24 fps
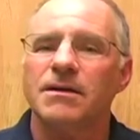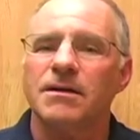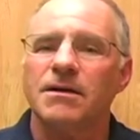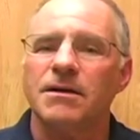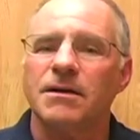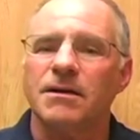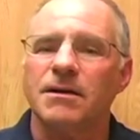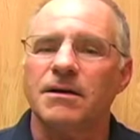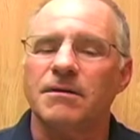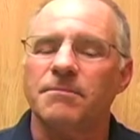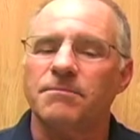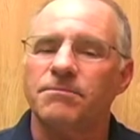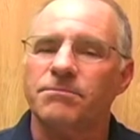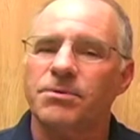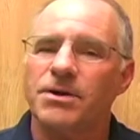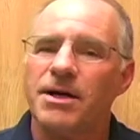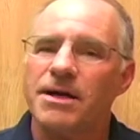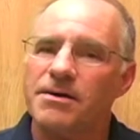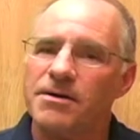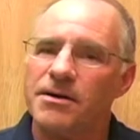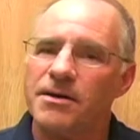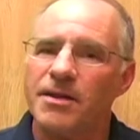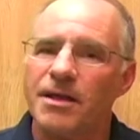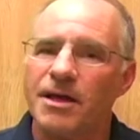
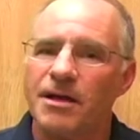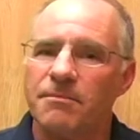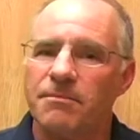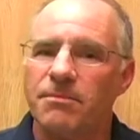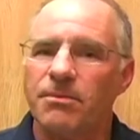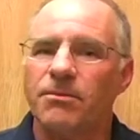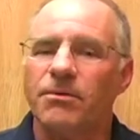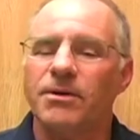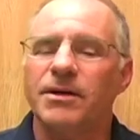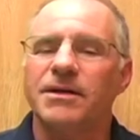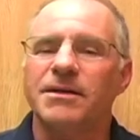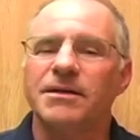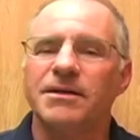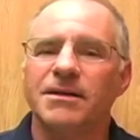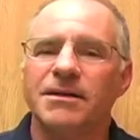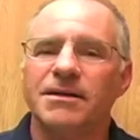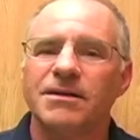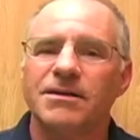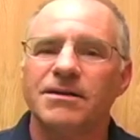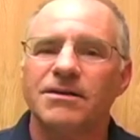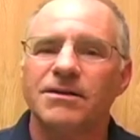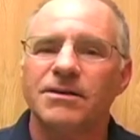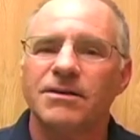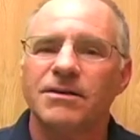Prior to that point,
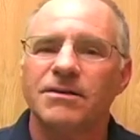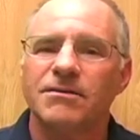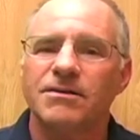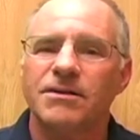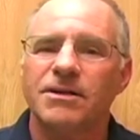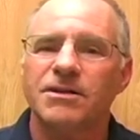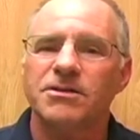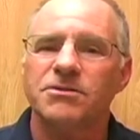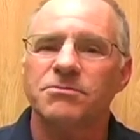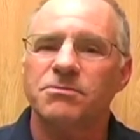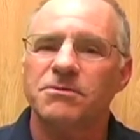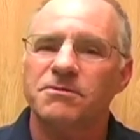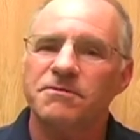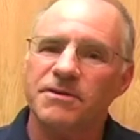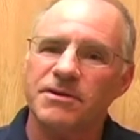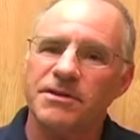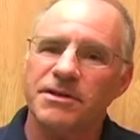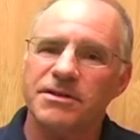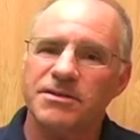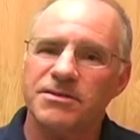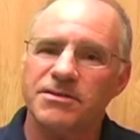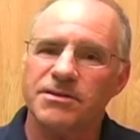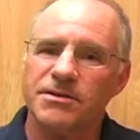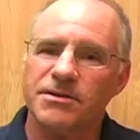kids with
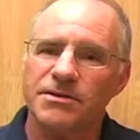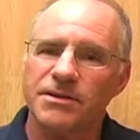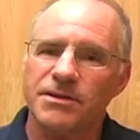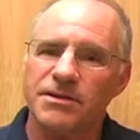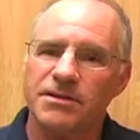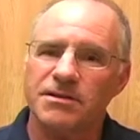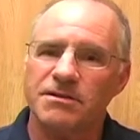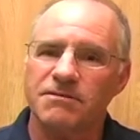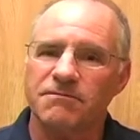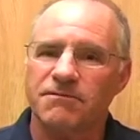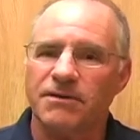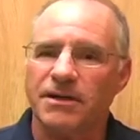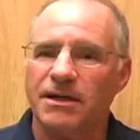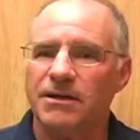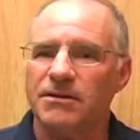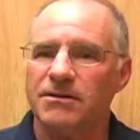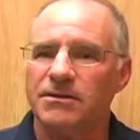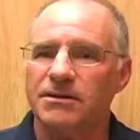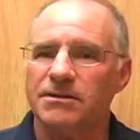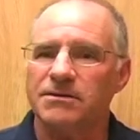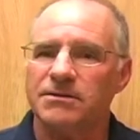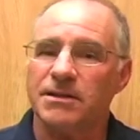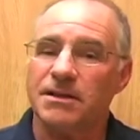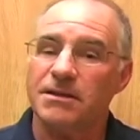very serious
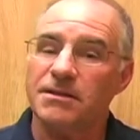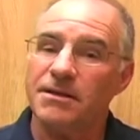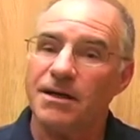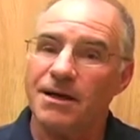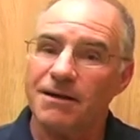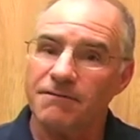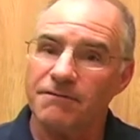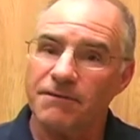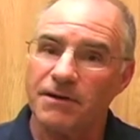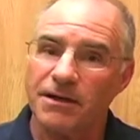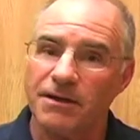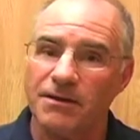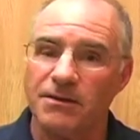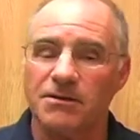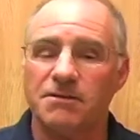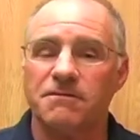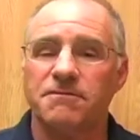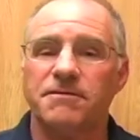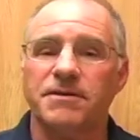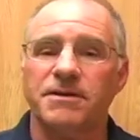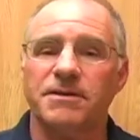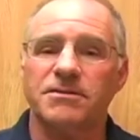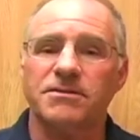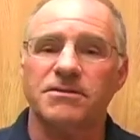violent and nonviolent
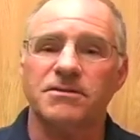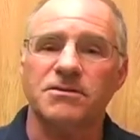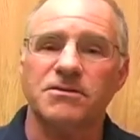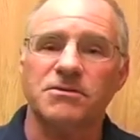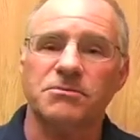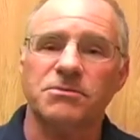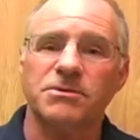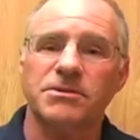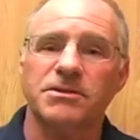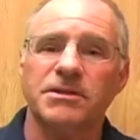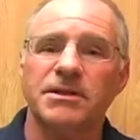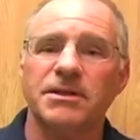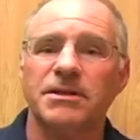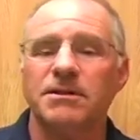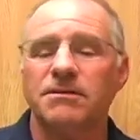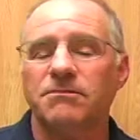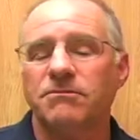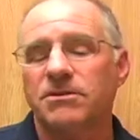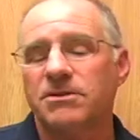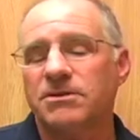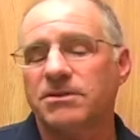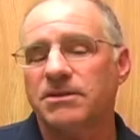offenses were